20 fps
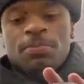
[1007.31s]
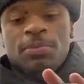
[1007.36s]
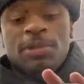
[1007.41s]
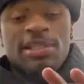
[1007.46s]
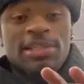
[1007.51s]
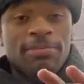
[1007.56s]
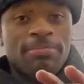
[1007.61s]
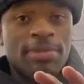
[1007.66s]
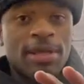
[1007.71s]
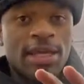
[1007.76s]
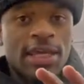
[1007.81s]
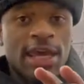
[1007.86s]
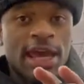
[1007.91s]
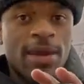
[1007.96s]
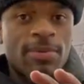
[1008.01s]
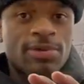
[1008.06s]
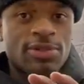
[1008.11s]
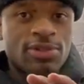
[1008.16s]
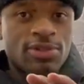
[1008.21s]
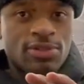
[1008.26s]
it's a big
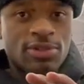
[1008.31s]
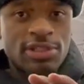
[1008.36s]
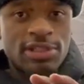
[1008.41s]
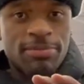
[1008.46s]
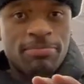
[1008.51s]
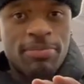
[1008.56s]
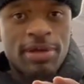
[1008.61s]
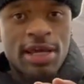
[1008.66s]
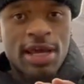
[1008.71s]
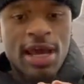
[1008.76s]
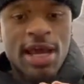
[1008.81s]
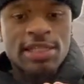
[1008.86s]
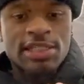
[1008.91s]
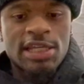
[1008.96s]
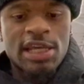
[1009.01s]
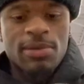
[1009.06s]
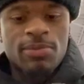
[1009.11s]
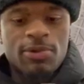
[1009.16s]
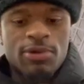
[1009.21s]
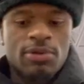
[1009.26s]
camera too. It's a big ass
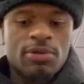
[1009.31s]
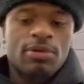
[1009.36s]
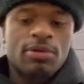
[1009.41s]
camera.